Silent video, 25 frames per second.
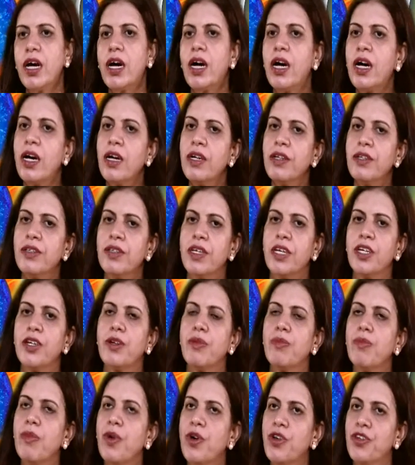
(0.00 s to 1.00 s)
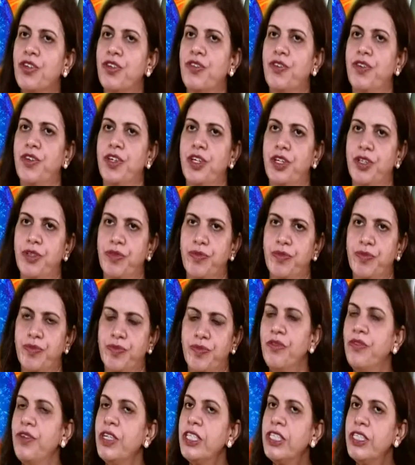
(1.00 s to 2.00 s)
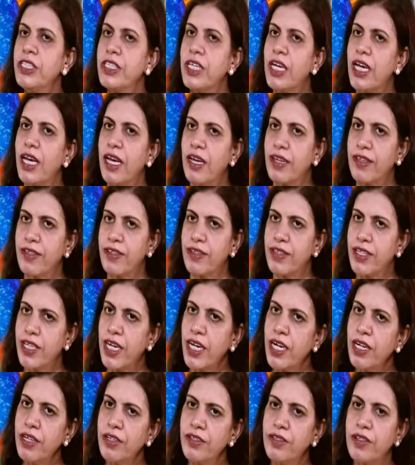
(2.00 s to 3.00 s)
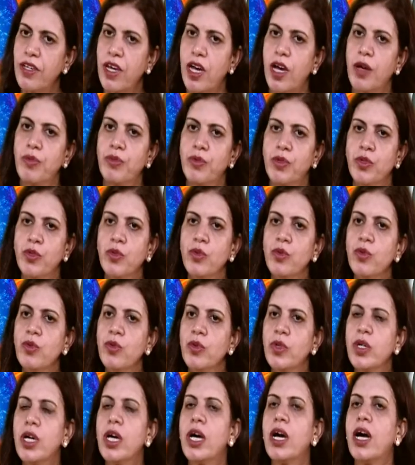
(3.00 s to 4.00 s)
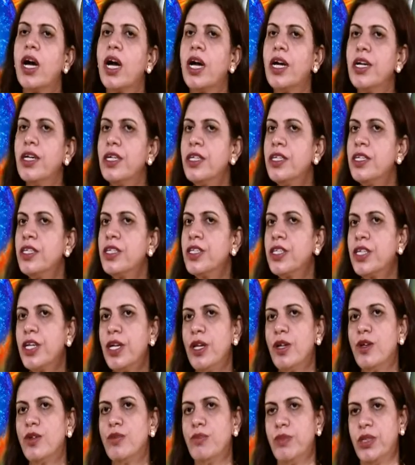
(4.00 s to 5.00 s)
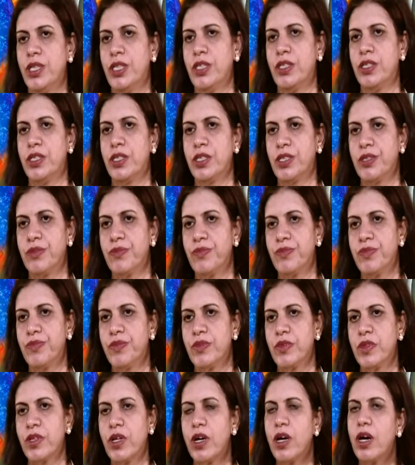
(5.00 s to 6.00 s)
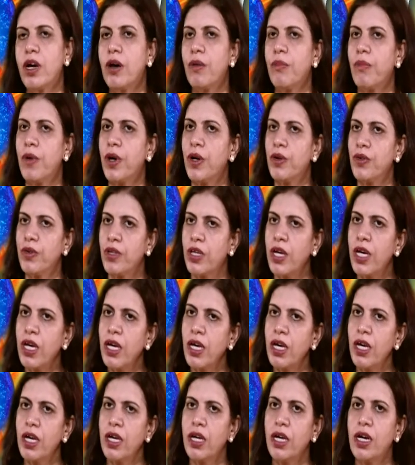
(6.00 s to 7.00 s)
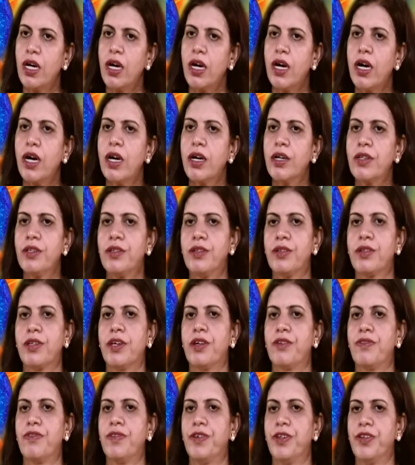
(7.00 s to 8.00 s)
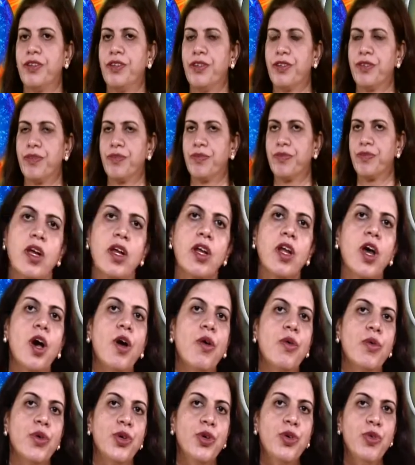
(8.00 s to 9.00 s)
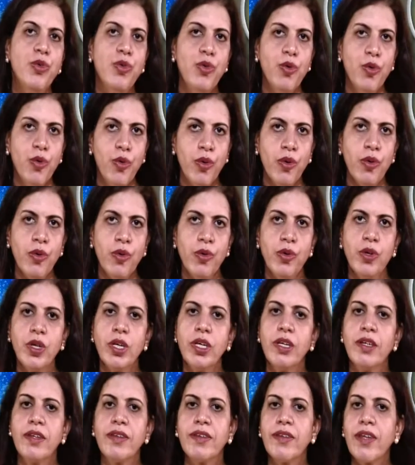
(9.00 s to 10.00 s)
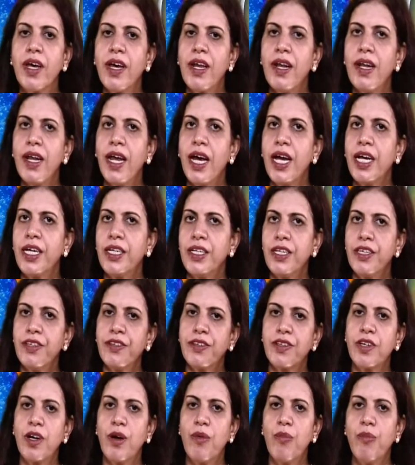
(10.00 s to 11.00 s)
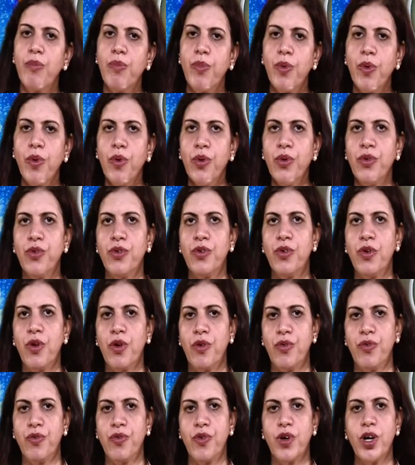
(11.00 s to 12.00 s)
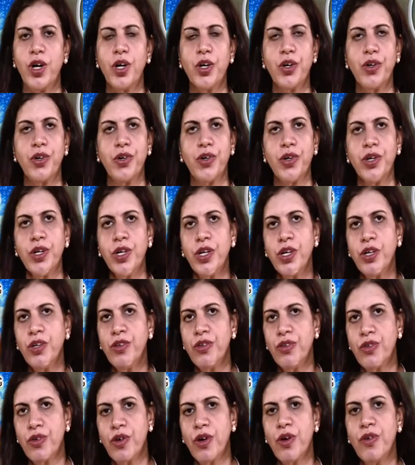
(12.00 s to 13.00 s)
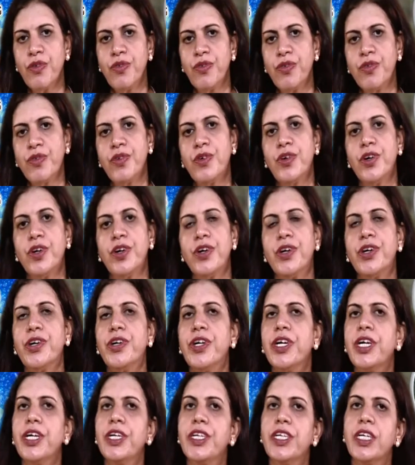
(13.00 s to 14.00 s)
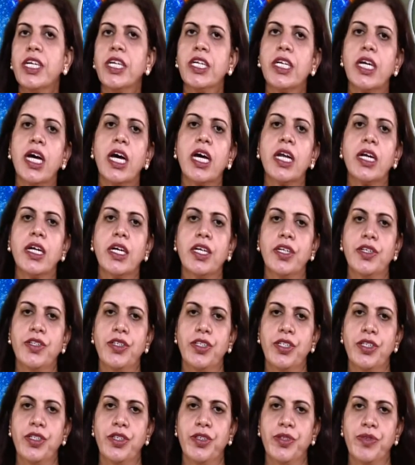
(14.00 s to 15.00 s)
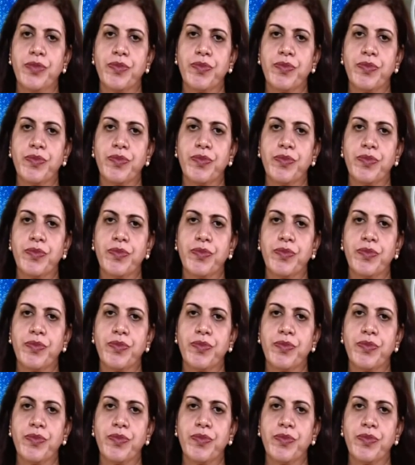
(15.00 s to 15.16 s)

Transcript: earth's atmosphere which extends up to 100 kilometer above the earth's surface. Now you know sunlight is composed of a range of radiant energies